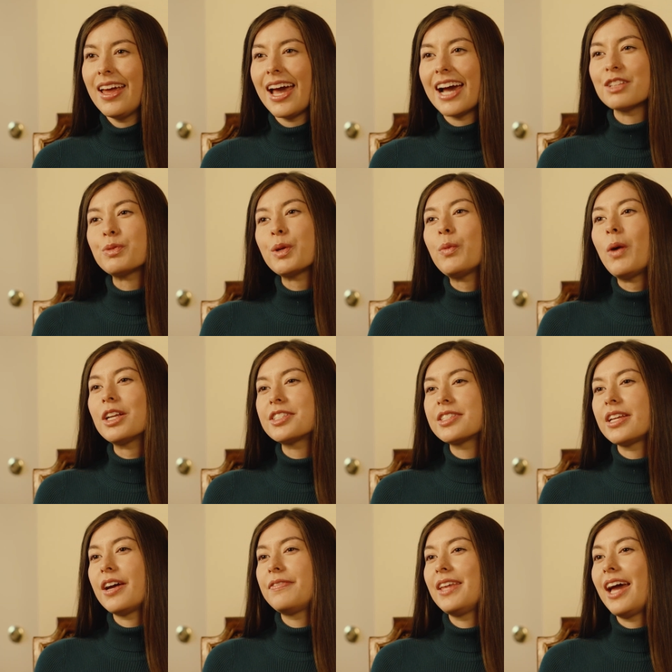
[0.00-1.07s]
As we watch
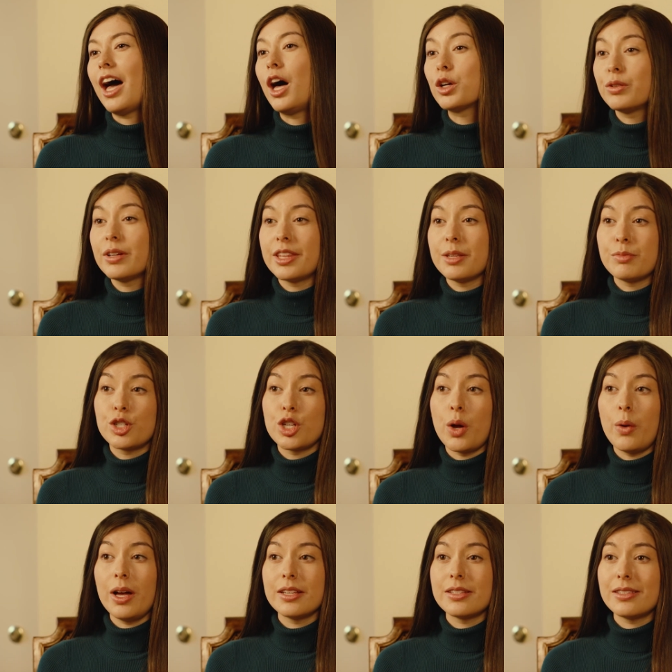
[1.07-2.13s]
stuff the algorithms
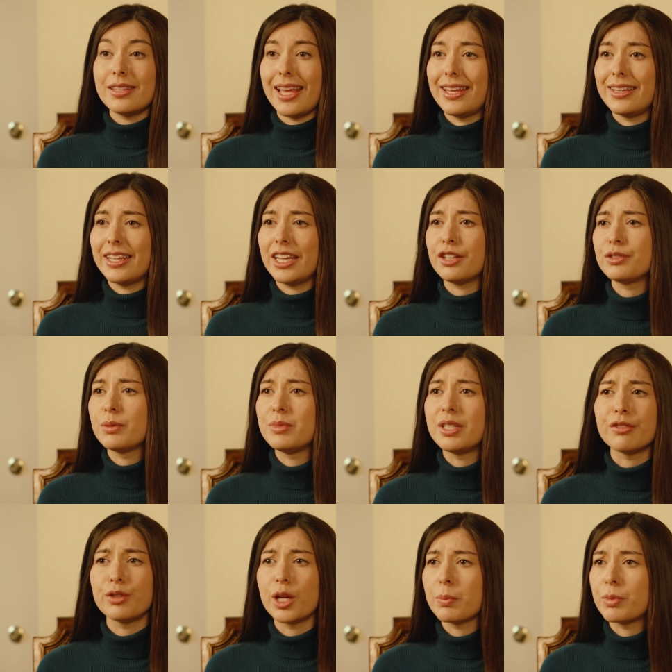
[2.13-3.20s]
show us and hear from
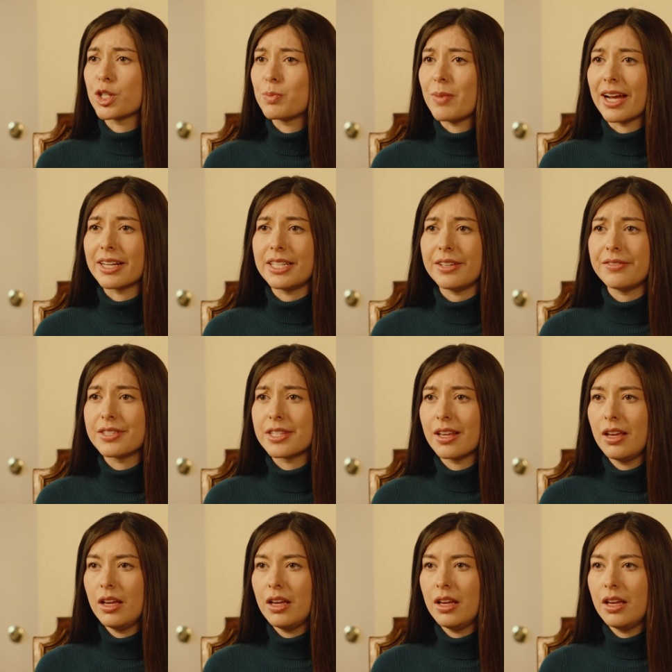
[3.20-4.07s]
differing perspectives,